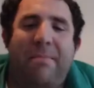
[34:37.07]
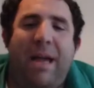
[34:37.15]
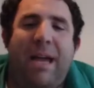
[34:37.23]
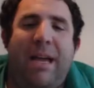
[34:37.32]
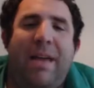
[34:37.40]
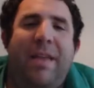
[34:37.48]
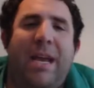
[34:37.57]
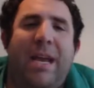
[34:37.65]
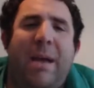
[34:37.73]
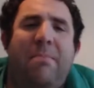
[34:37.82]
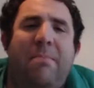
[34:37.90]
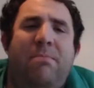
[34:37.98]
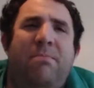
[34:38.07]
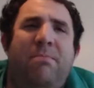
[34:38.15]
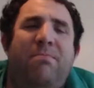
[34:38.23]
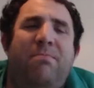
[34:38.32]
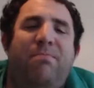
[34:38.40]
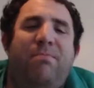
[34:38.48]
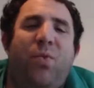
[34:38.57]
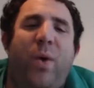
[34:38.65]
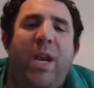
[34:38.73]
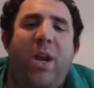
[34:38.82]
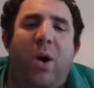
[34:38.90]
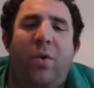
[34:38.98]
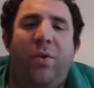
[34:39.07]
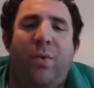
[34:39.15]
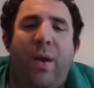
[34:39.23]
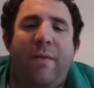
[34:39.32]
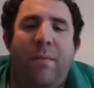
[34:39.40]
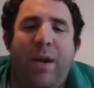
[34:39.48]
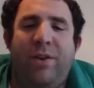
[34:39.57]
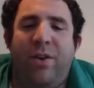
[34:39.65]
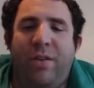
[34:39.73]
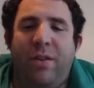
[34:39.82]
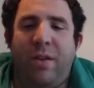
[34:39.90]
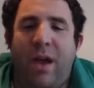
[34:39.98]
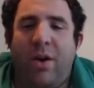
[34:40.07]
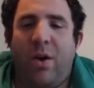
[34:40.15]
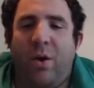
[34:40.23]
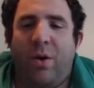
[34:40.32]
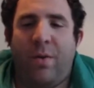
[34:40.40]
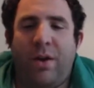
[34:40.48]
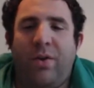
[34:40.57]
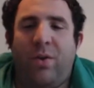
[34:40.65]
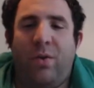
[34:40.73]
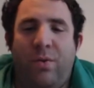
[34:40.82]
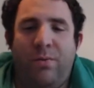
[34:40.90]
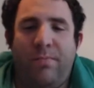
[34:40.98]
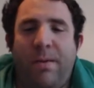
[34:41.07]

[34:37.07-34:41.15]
like, I think I'm $20 away from reaching the $100 threshold,